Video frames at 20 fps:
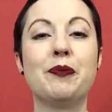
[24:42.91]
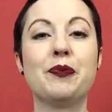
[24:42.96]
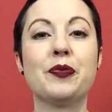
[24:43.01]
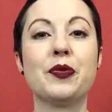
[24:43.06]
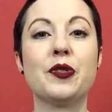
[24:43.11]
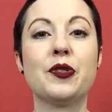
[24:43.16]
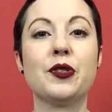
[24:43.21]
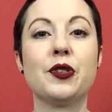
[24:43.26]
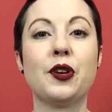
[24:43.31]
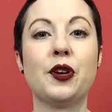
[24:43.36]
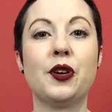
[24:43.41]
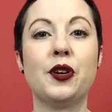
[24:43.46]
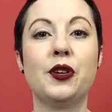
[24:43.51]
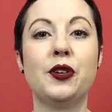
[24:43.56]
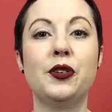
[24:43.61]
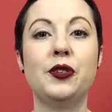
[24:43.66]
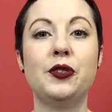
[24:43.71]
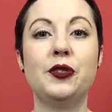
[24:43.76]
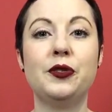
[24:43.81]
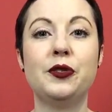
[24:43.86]
So
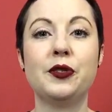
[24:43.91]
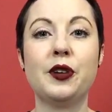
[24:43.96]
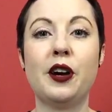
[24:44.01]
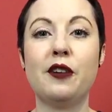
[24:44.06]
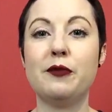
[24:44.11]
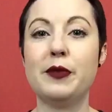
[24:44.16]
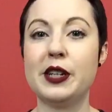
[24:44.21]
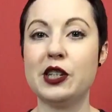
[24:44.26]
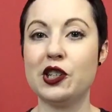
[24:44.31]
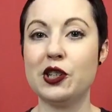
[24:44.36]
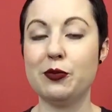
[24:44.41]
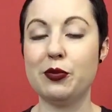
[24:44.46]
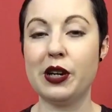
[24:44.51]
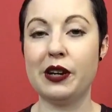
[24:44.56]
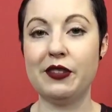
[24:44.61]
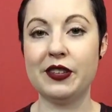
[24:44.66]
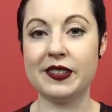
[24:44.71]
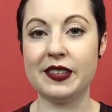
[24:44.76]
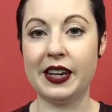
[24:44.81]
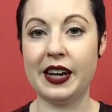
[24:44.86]
I've mentioned
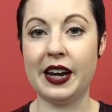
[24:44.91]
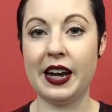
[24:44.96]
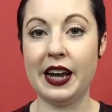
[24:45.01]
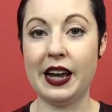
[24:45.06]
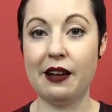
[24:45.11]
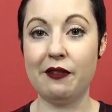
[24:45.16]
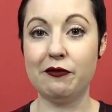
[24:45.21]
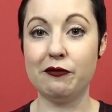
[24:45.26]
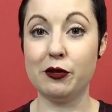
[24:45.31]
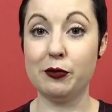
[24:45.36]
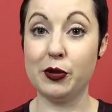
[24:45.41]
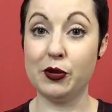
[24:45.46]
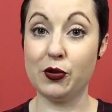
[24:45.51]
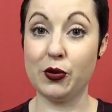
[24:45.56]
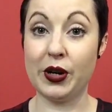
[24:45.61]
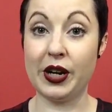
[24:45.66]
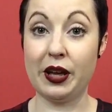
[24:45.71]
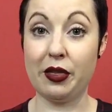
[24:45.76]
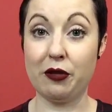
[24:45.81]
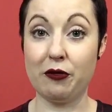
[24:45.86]
previously I have
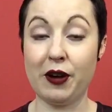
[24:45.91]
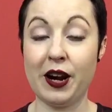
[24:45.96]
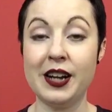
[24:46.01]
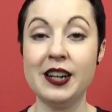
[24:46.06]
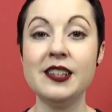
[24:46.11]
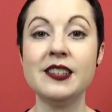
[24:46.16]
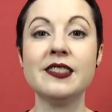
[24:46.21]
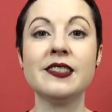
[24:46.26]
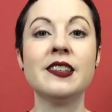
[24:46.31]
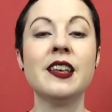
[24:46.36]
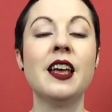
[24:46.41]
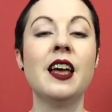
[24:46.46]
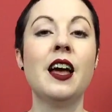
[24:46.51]
rheumatoid arthritis.